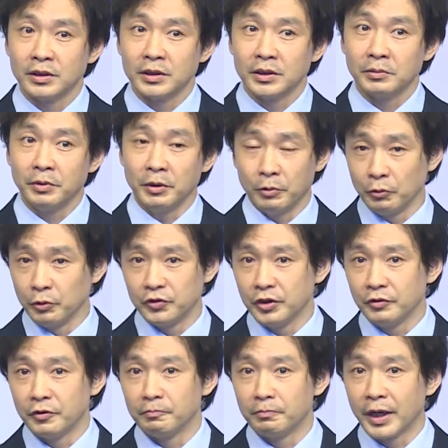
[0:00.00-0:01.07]
people with
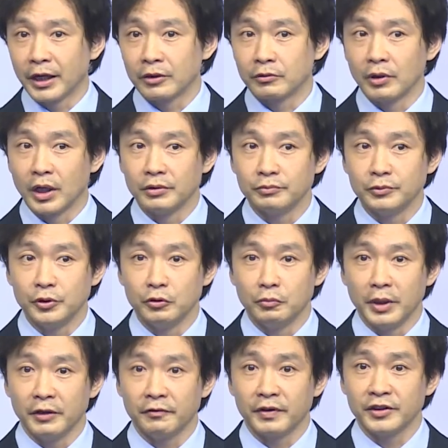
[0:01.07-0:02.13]
different background. You
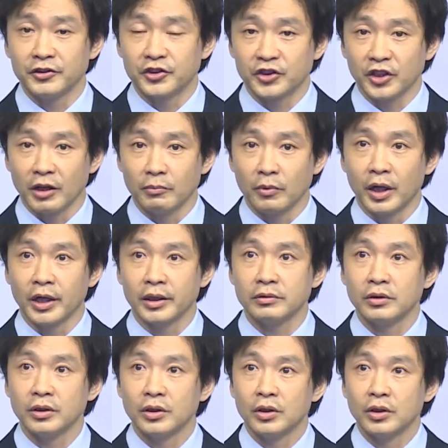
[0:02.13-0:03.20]
may find someone
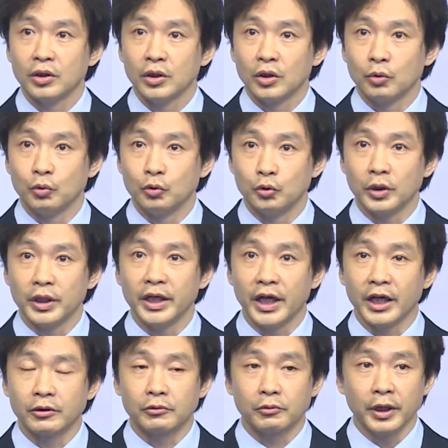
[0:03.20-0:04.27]
who really
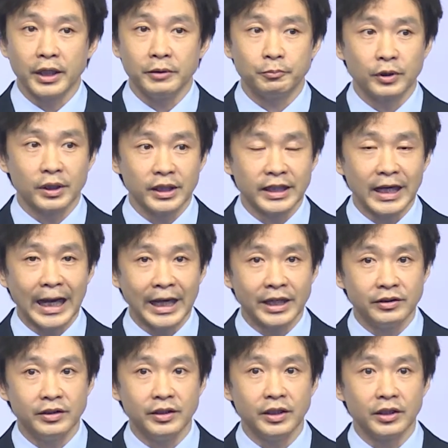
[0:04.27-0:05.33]
had great, brilliant
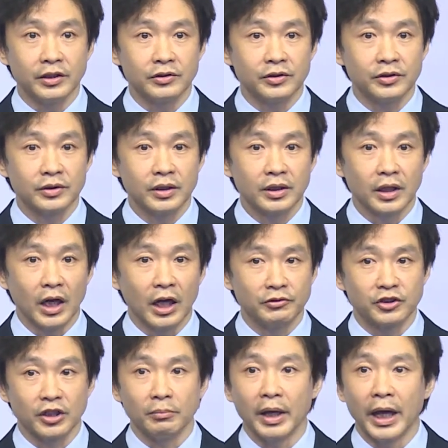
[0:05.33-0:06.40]
ideas on
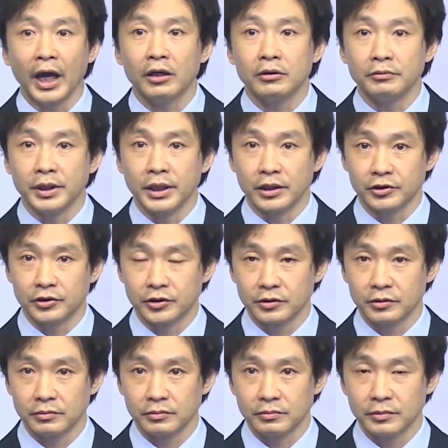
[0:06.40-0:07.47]
some areas,
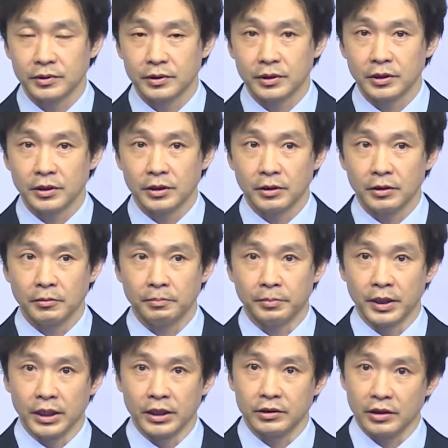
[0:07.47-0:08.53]

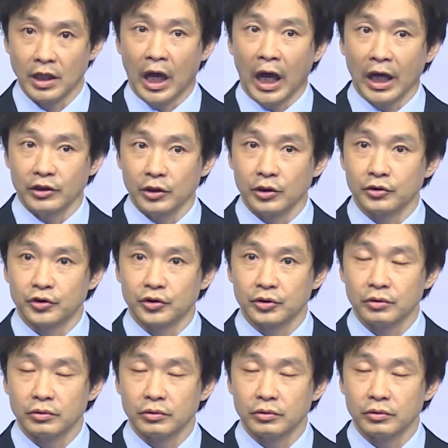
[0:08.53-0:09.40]
but others,